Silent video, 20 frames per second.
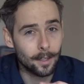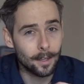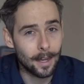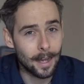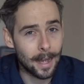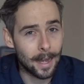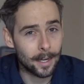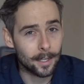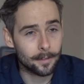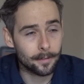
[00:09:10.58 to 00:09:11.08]

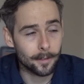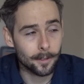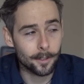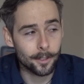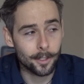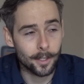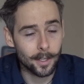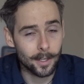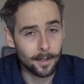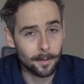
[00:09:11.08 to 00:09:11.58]
hacked
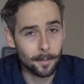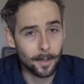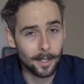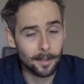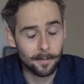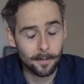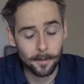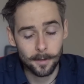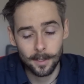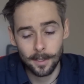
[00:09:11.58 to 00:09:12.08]
version. I didn't pay
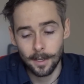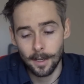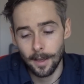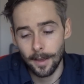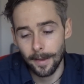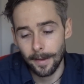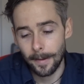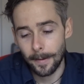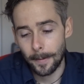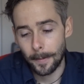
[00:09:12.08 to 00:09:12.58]
for it.
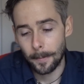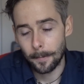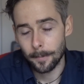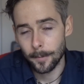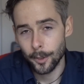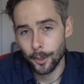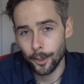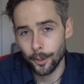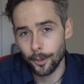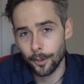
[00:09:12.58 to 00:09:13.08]

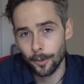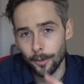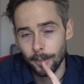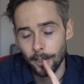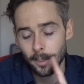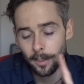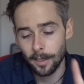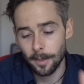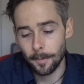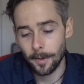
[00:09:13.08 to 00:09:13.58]
Shh, don't
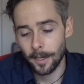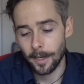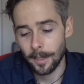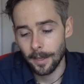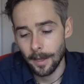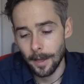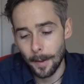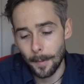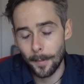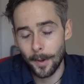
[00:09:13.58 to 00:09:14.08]
tell anybody.
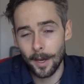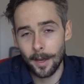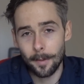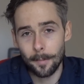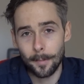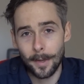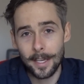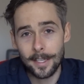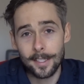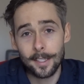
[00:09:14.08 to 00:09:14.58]

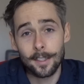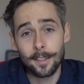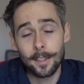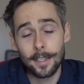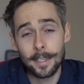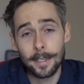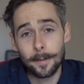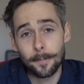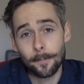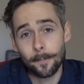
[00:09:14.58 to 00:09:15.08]
But
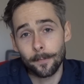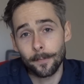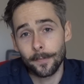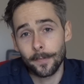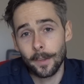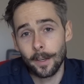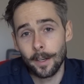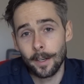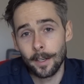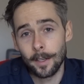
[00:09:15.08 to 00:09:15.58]
basically,
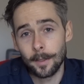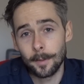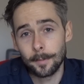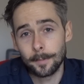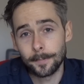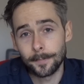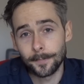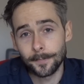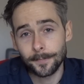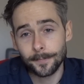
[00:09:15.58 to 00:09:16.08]
I
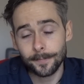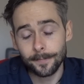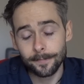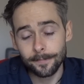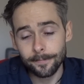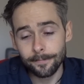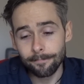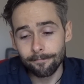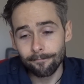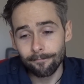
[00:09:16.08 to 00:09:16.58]

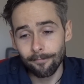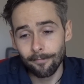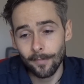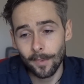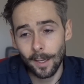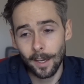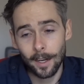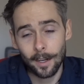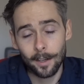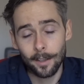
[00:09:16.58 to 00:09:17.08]

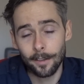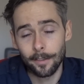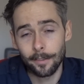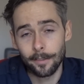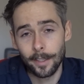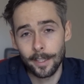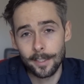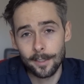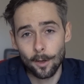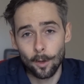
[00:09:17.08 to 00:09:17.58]
don't know.
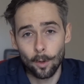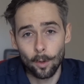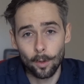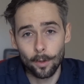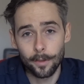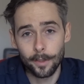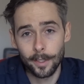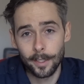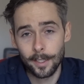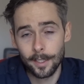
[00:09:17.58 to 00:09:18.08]
It's
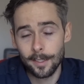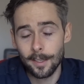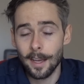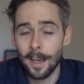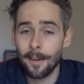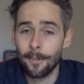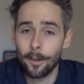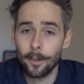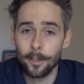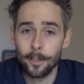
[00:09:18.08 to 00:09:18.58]
old. It doesn't
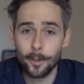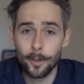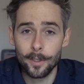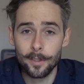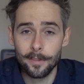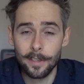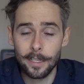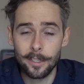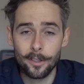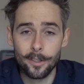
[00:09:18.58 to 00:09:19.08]
have all the
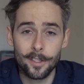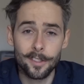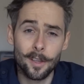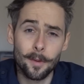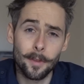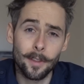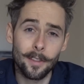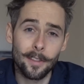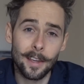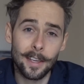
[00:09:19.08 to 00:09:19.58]
newest features.
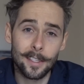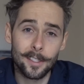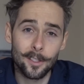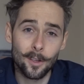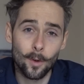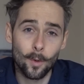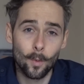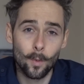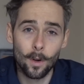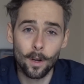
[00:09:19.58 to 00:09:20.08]
Some of the things
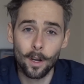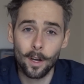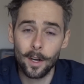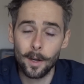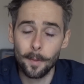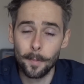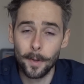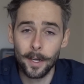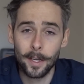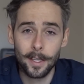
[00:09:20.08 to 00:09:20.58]
don't
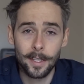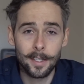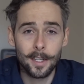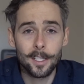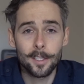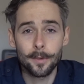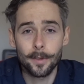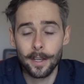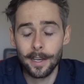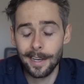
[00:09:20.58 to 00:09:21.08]
work, but it
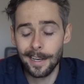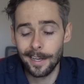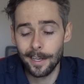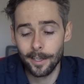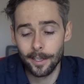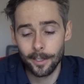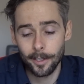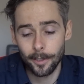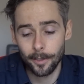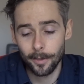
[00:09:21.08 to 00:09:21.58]
does what I need it
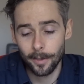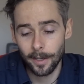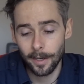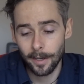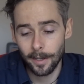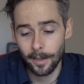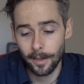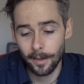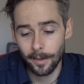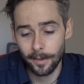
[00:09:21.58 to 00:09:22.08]
to do,
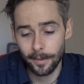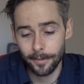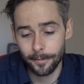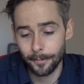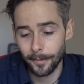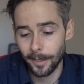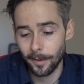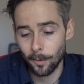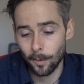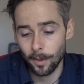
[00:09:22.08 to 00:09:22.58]
and
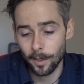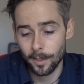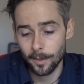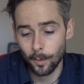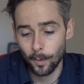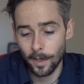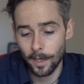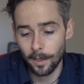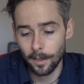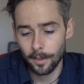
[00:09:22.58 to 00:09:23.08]
it works
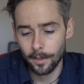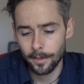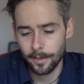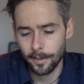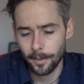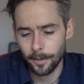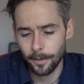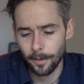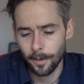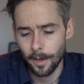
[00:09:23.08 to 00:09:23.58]
well.
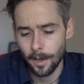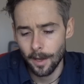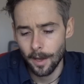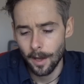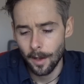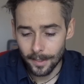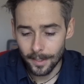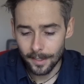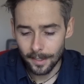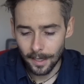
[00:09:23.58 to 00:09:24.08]
So
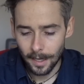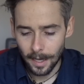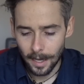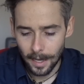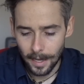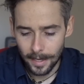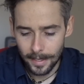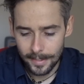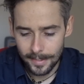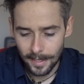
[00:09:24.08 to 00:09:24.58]
this
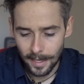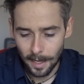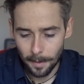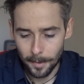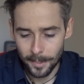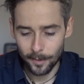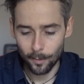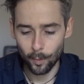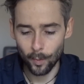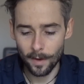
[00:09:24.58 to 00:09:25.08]
guy, his name
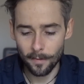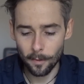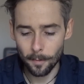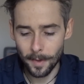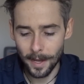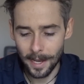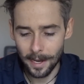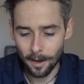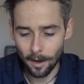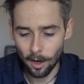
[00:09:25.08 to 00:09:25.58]
is
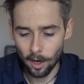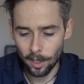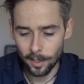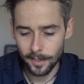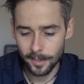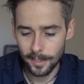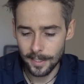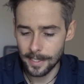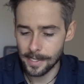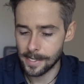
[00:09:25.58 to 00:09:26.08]
Riverman
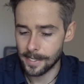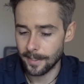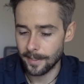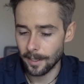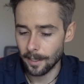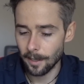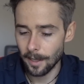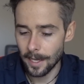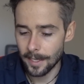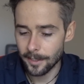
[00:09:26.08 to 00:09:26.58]
RC. He
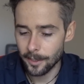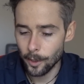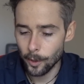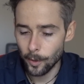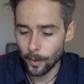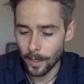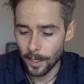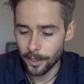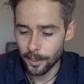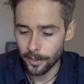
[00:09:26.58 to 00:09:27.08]
said, I'll ask 2
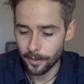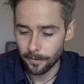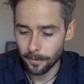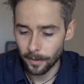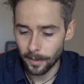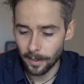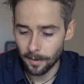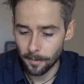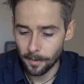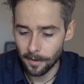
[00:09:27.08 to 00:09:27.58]
questions.
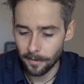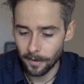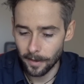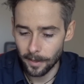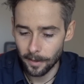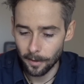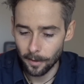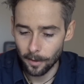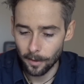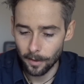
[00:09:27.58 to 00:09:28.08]
Forgive me if I
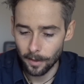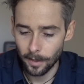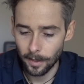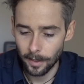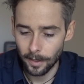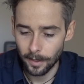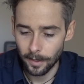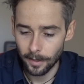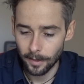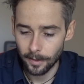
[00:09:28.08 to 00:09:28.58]
don't
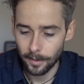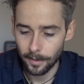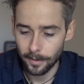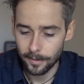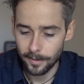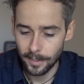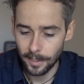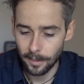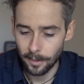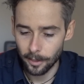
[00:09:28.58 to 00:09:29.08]

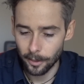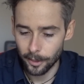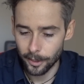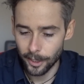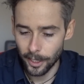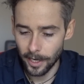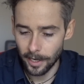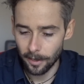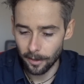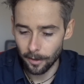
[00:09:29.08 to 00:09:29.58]
see it on your
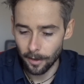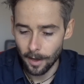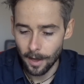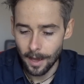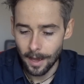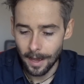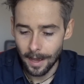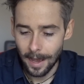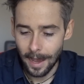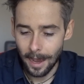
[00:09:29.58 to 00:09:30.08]
channel.
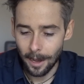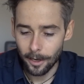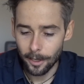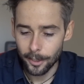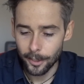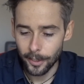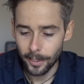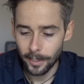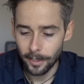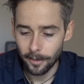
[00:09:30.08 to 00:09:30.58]
How
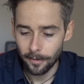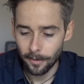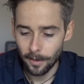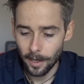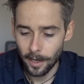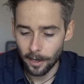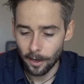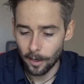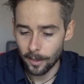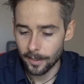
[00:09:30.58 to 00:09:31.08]
did you get into
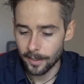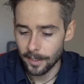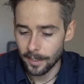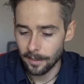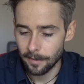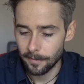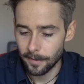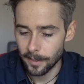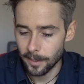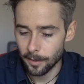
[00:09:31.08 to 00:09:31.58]
flying
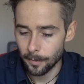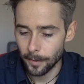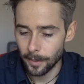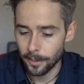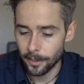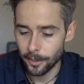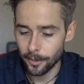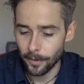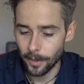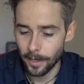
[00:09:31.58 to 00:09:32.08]
RC? Fixed
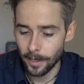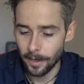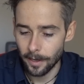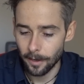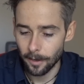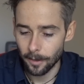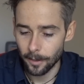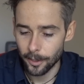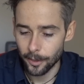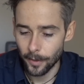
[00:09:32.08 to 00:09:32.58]
wing, straight
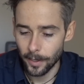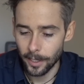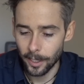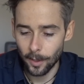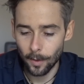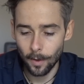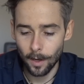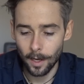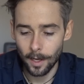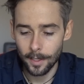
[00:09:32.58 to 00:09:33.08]
or straight to
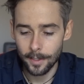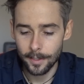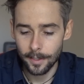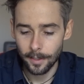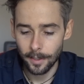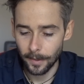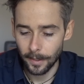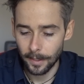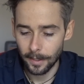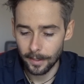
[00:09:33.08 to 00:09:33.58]
quads?
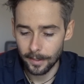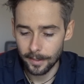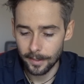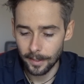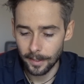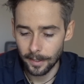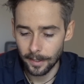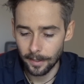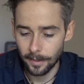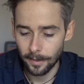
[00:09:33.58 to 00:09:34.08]
Then he
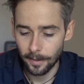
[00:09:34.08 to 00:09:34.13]
said,